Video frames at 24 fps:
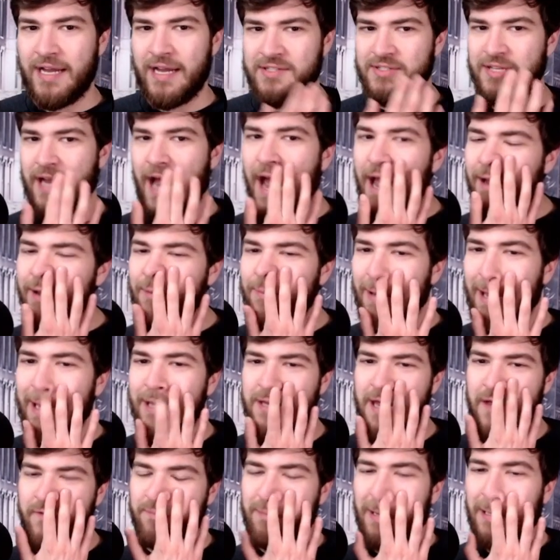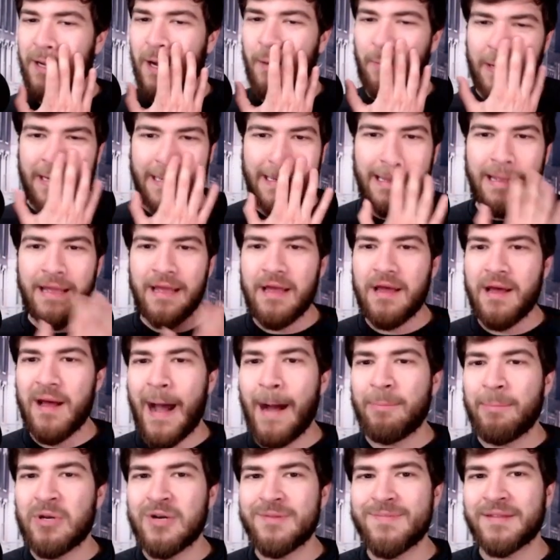It's like, I could pay David Montgomery
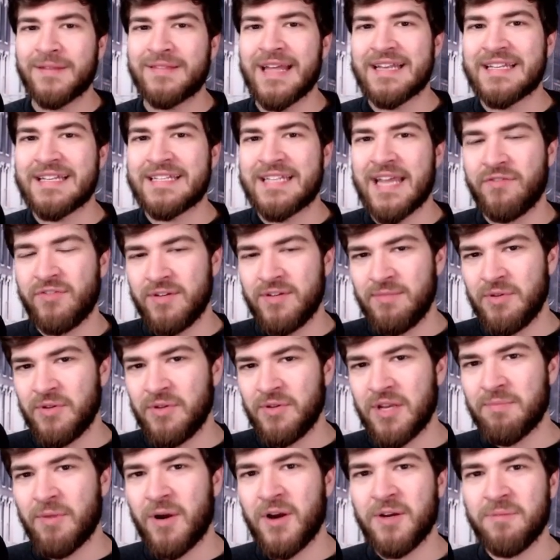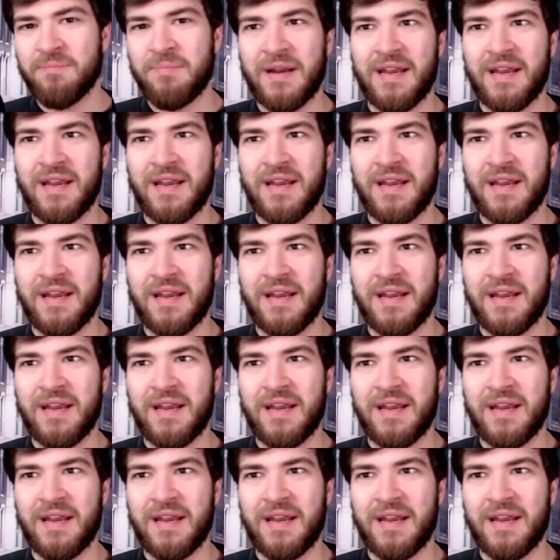up to about that $7 million mark,